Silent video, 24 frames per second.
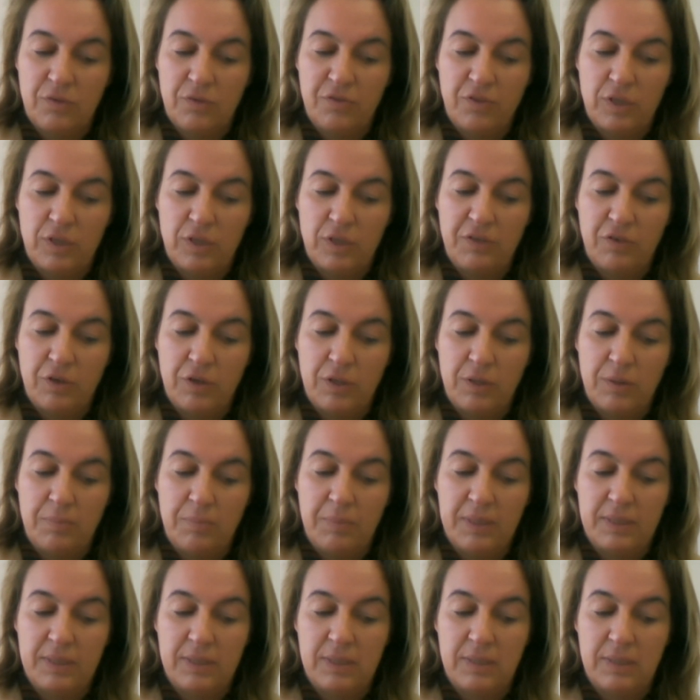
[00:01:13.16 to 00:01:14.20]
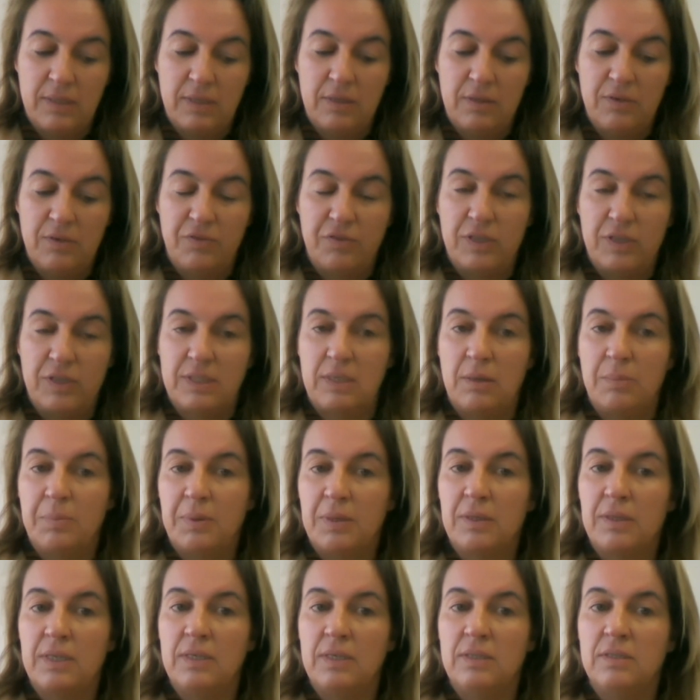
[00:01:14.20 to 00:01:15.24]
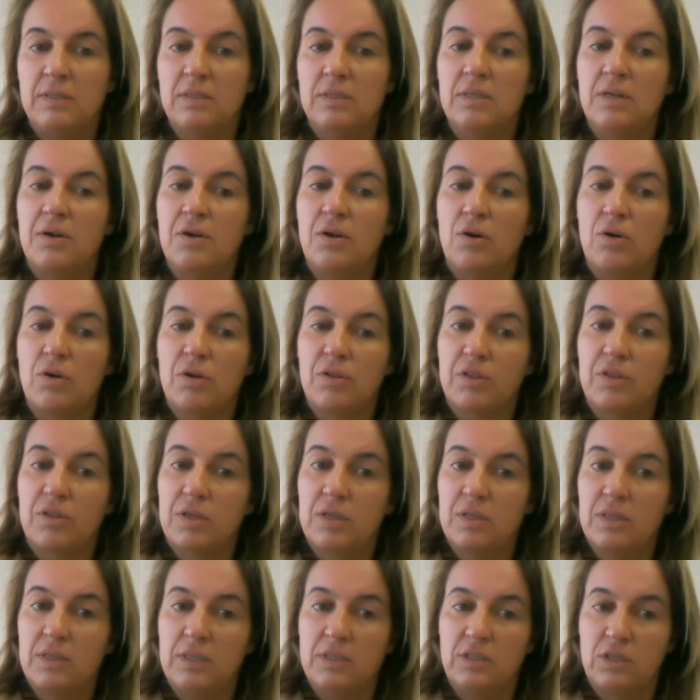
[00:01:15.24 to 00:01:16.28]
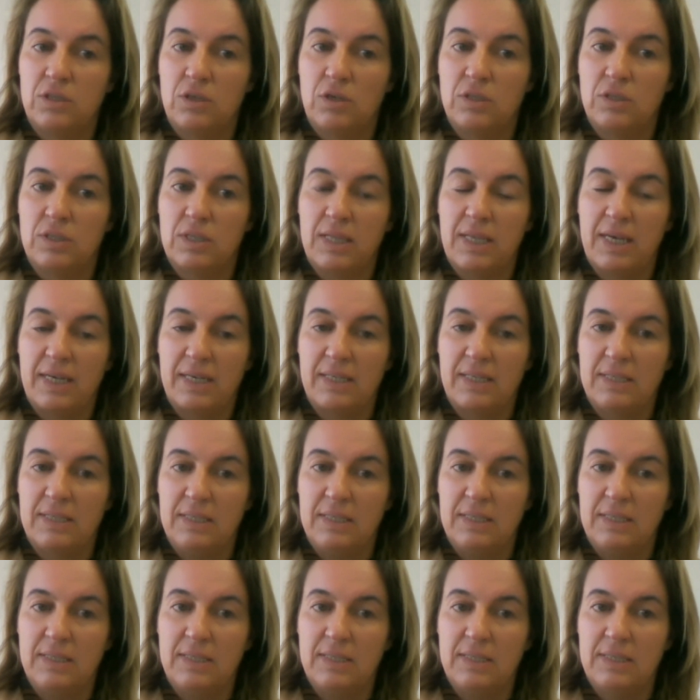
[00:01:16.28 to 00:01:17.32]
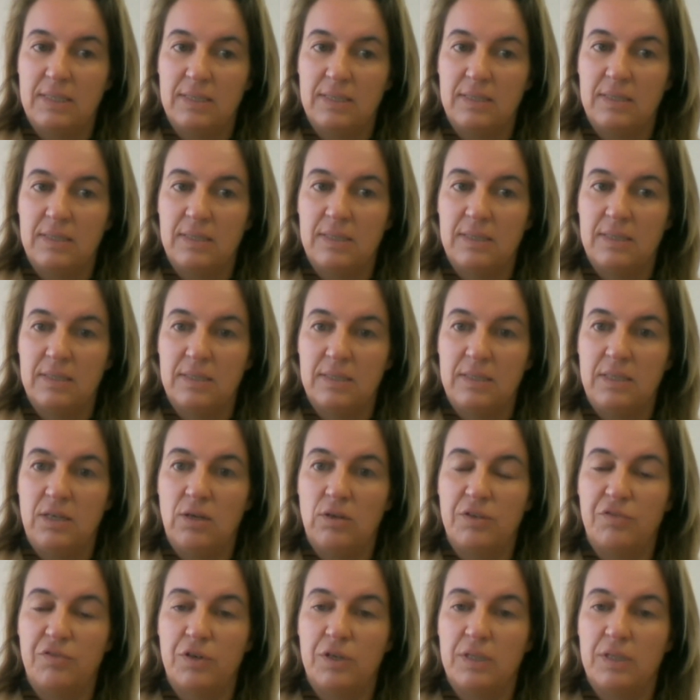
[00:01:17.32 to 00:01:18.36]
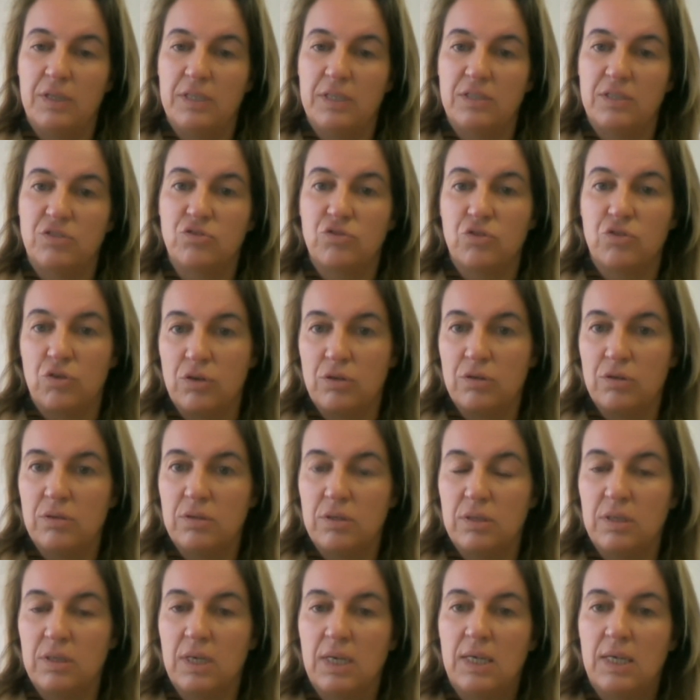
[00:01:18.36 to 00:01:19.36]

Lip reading: olive oil. But for example, in the north, it's not like this. The olive oil is strong.